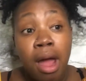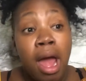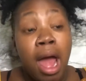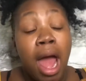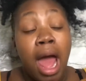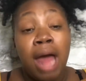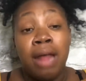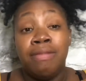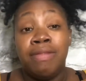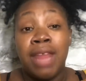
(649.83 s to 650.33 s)

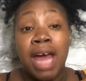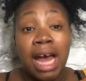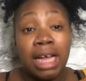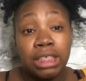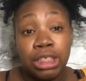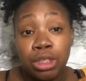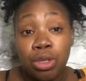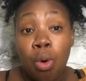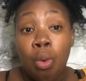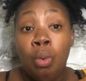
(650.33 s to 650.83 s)
And
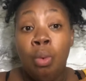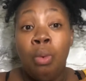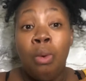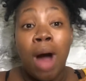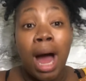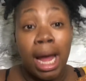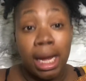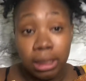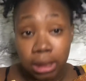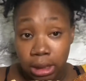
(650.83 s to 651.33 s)
that's
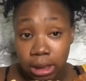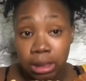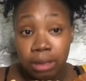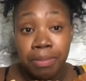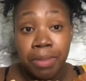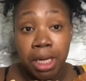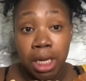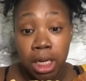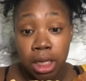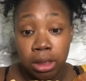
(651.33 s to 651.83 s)
wild to
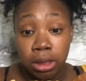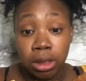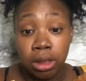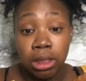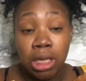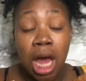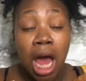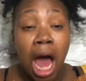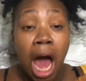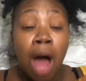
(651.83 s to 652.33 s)
me.
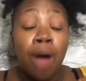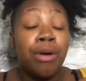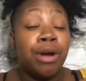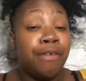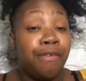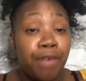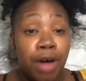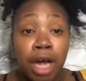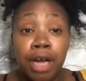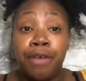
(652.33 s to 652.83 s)
I would
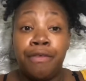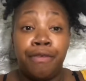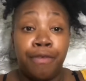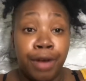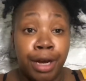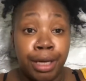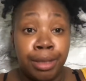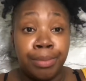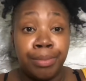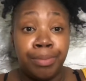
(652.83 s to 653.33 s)
have fought a friend.